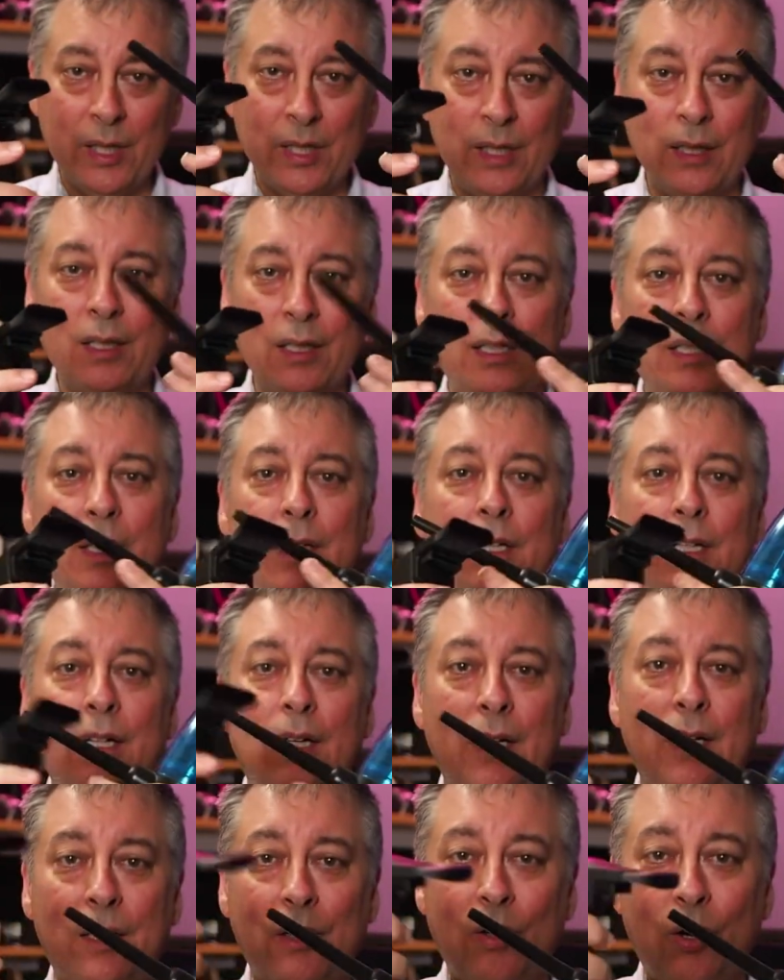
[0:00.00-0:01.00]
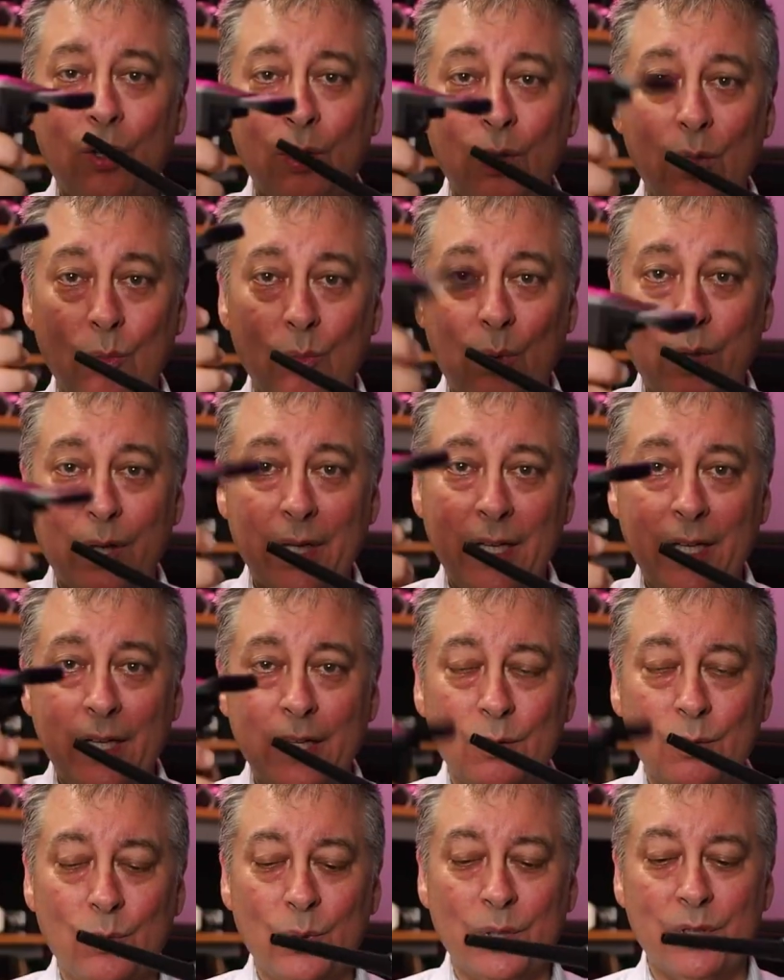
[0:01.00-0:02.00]
way, all on one
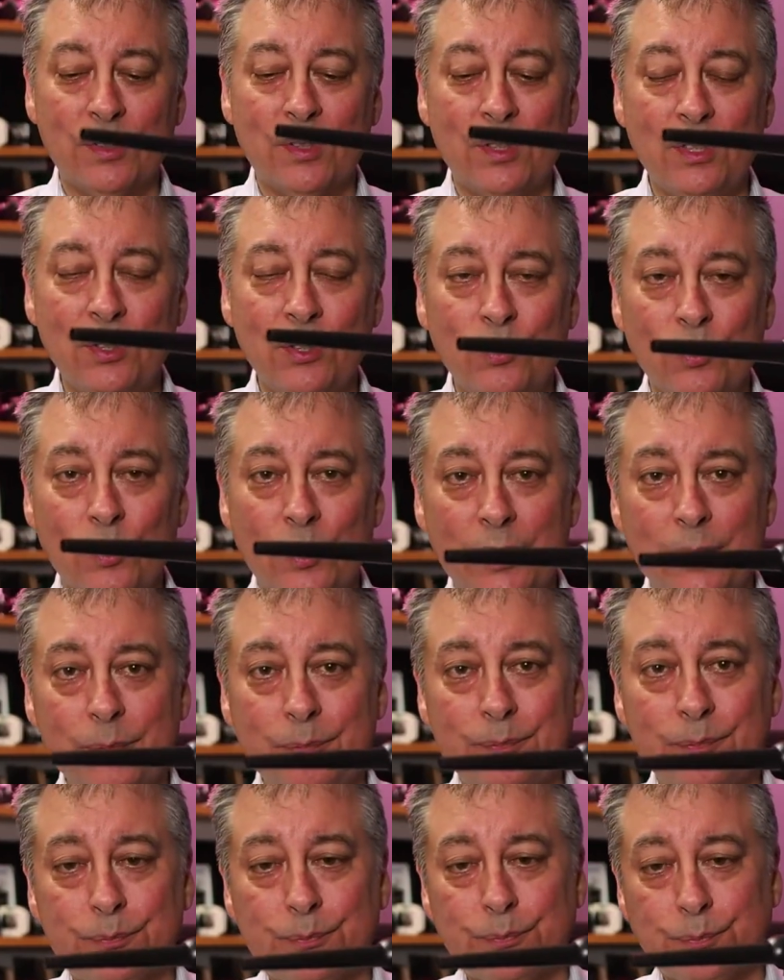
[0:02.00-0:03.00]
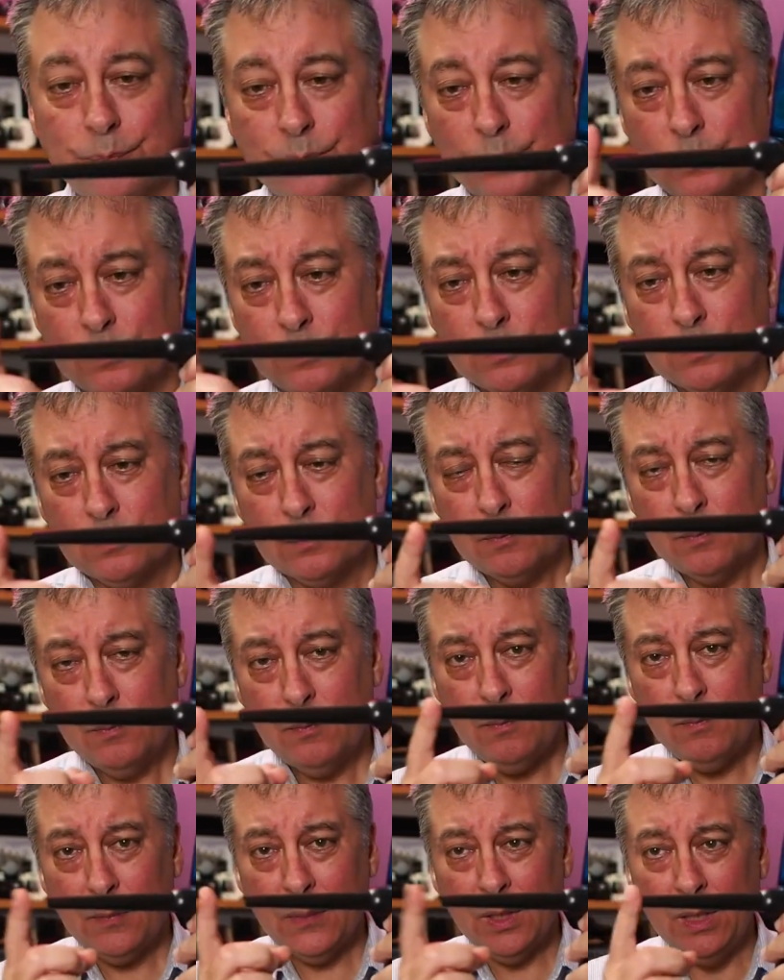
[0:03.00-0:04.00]
end, whereas this one,
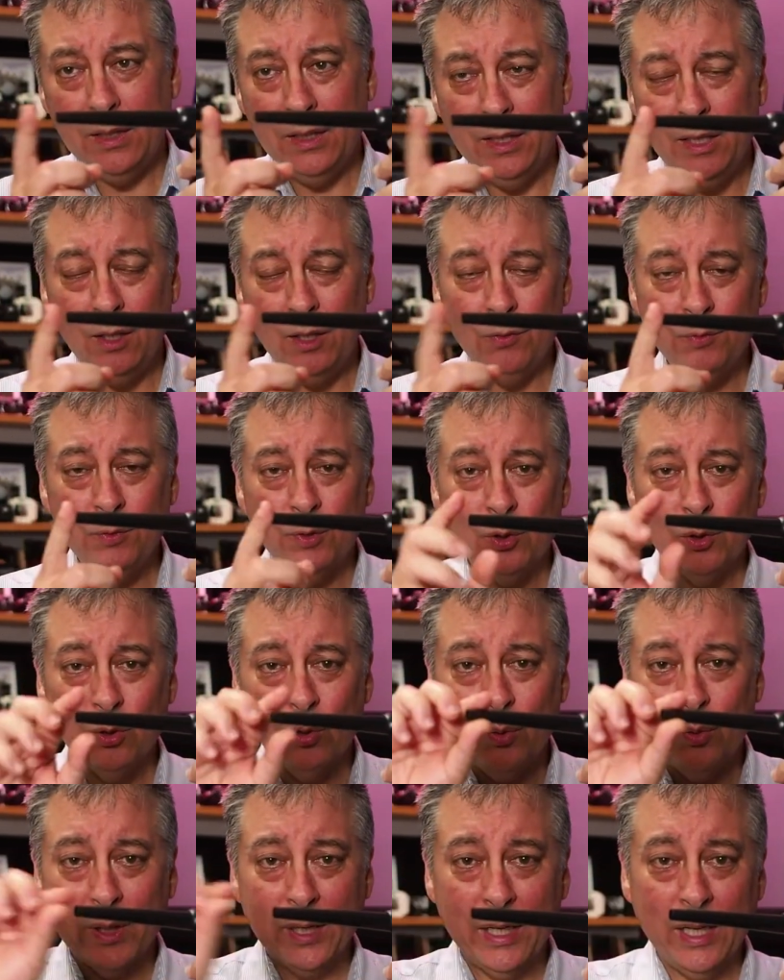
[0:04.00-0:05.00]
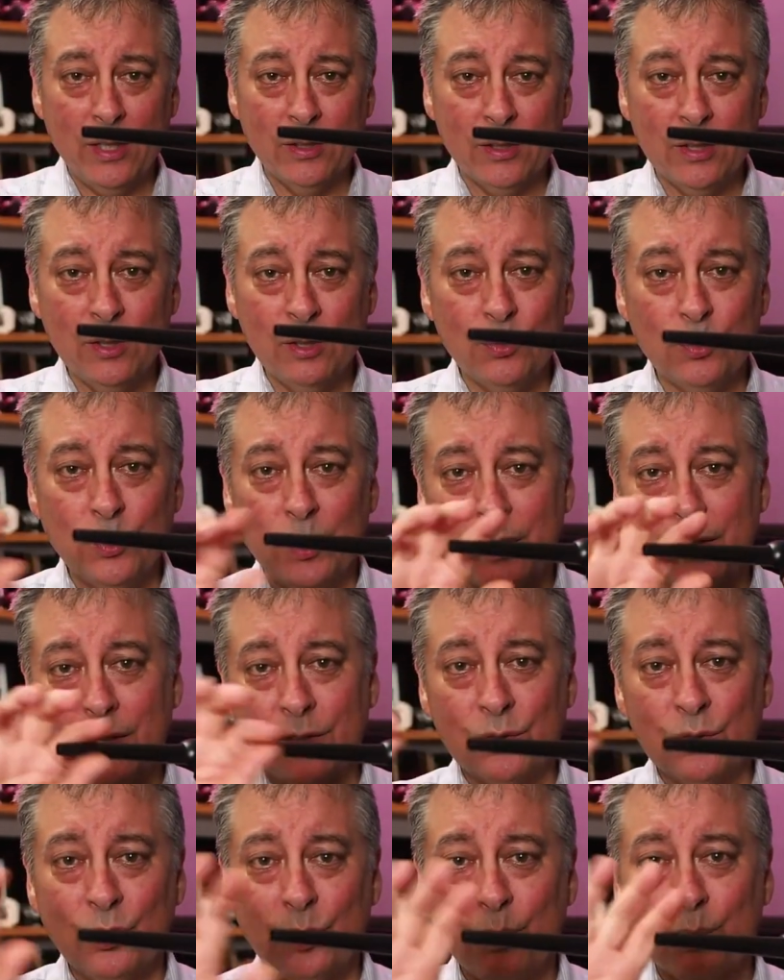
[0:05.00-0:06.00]
the airflow going out this way,
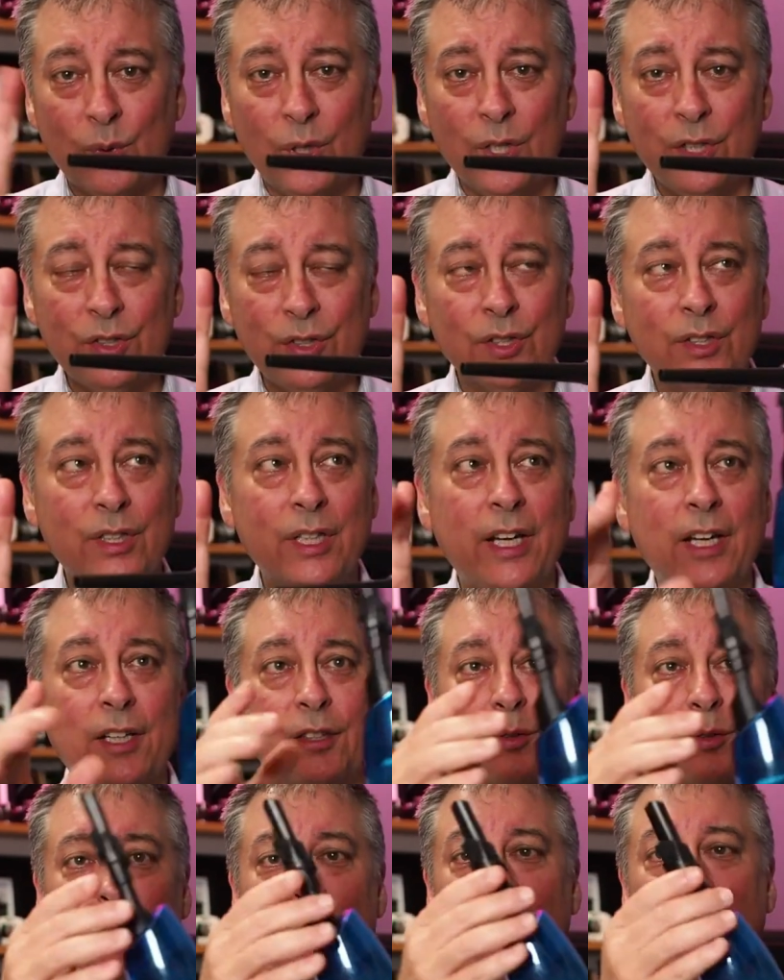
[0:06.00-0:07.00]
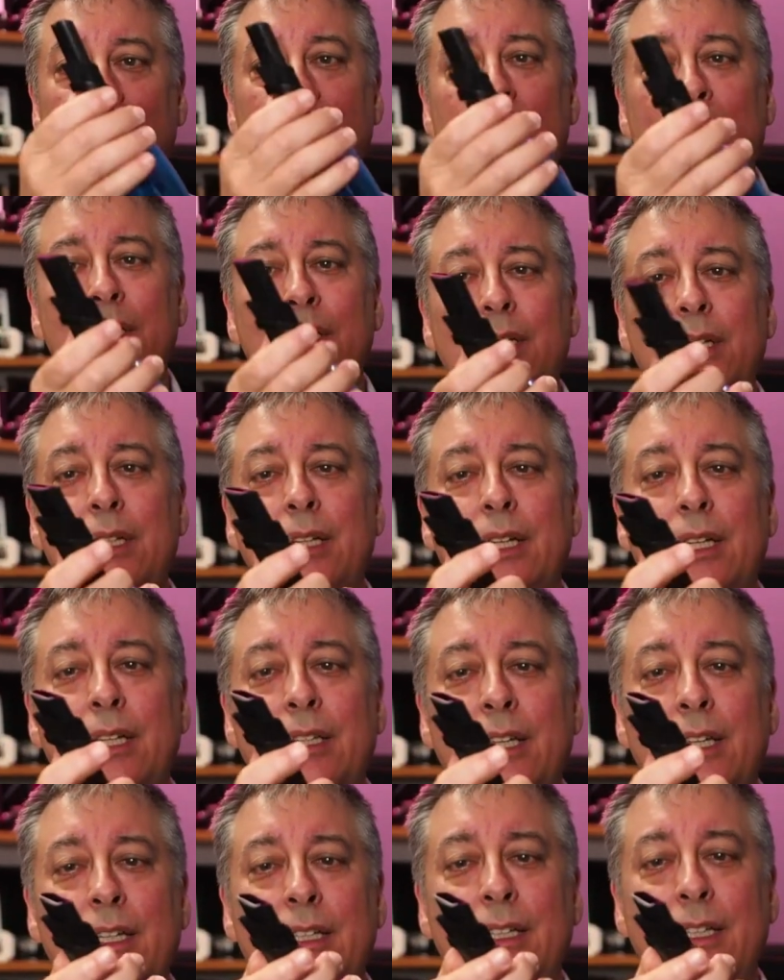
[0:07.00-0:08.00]
there's no brush attachment.
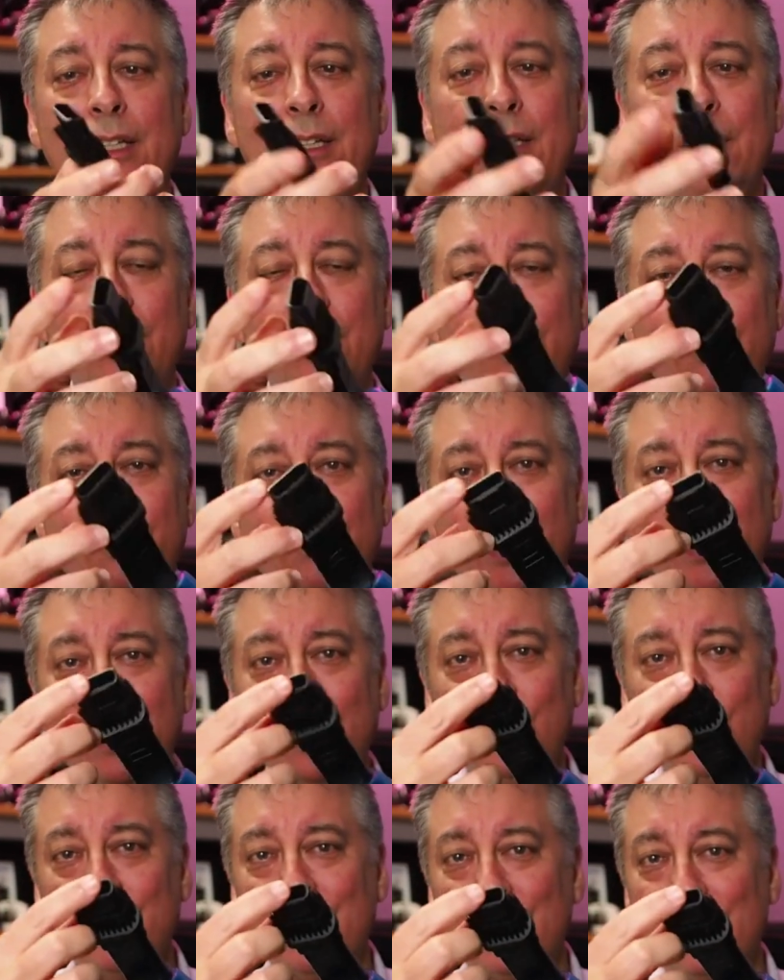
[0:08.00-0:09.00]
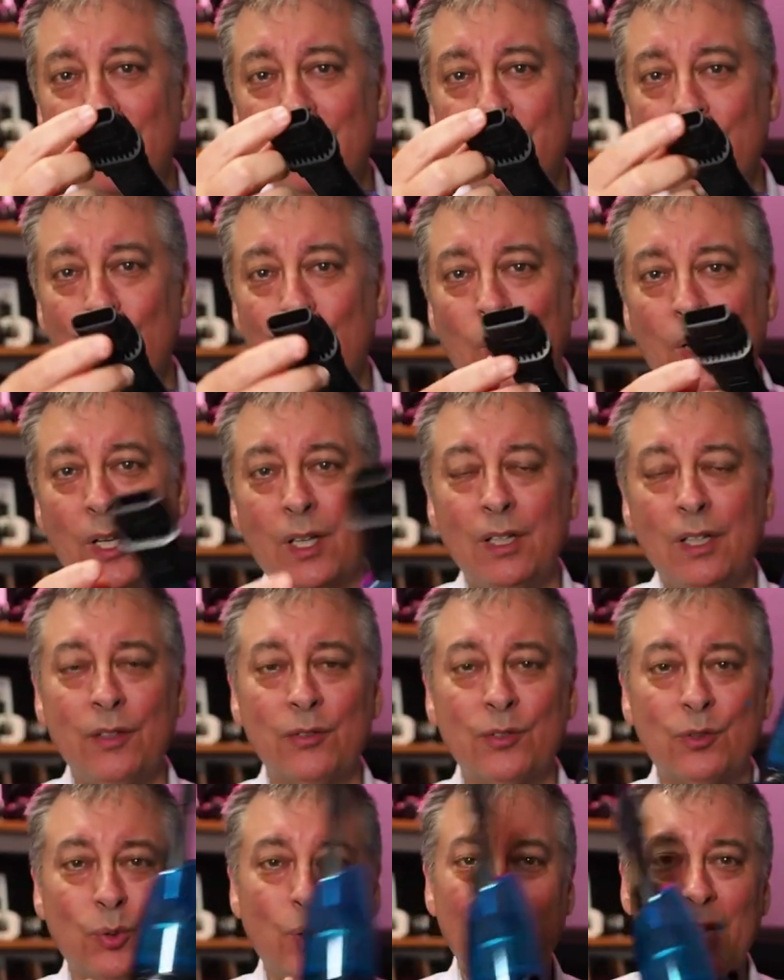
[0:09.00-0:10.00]
And then here, the vacuum is never quite
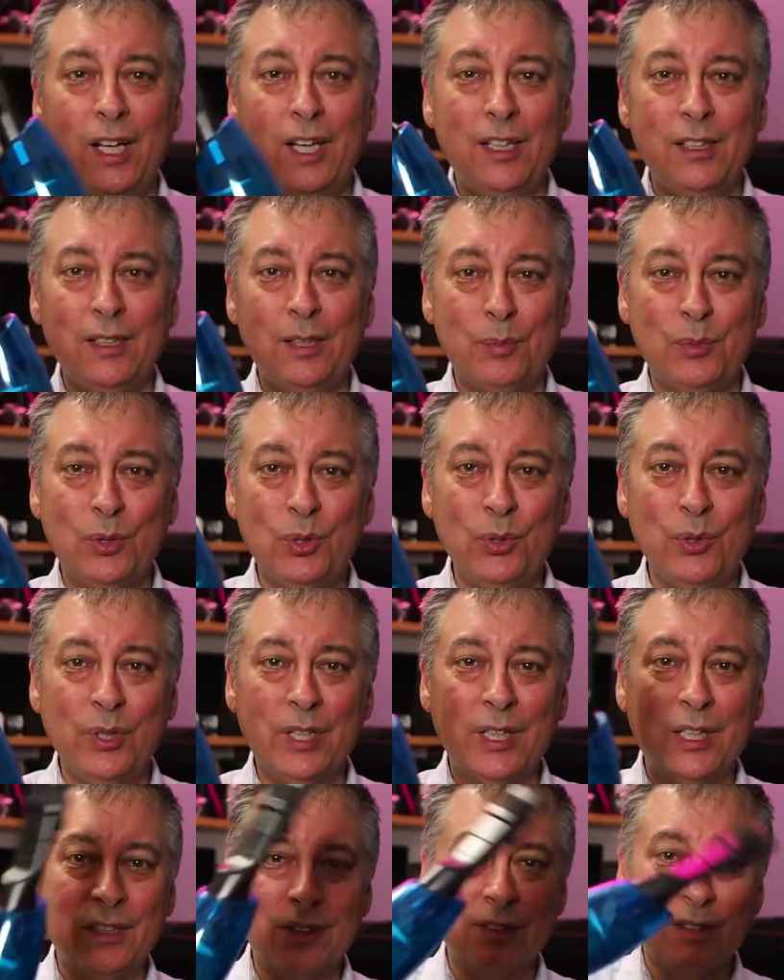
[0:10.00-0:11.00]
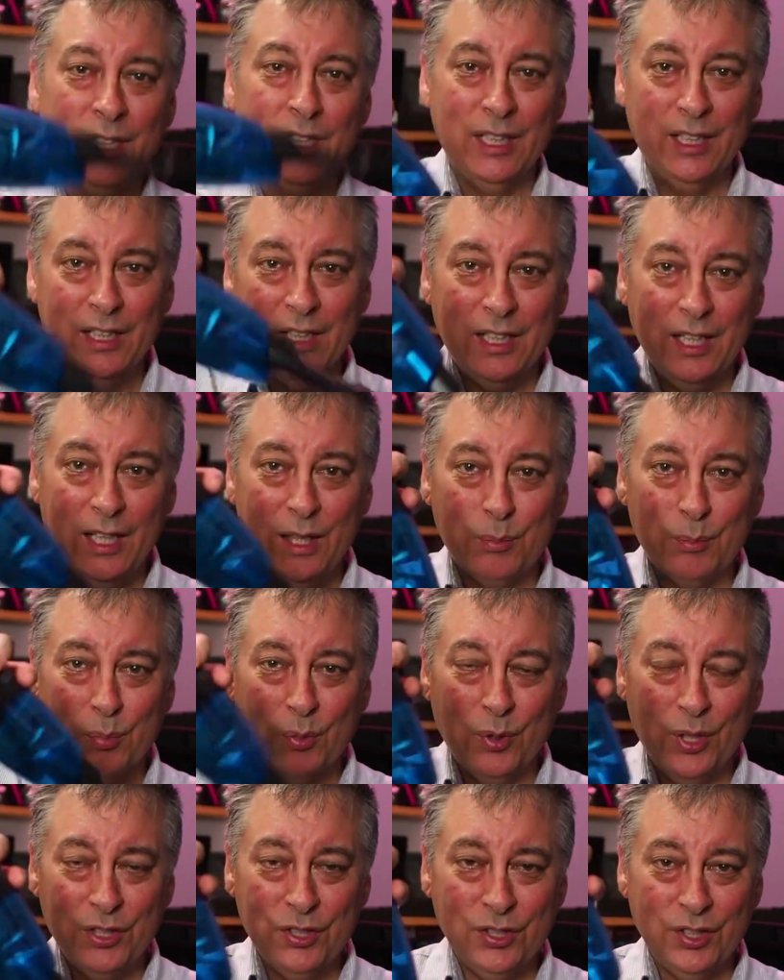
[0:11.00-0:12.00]
enough. So what I end up doing is kind
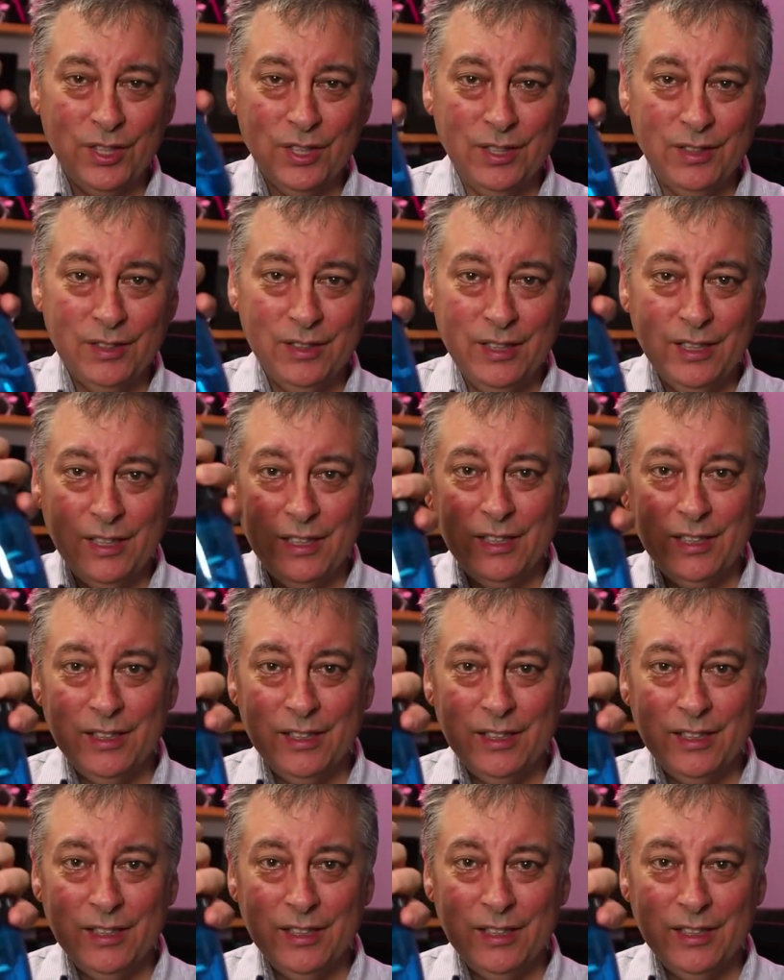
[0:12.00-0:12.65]
of brushing,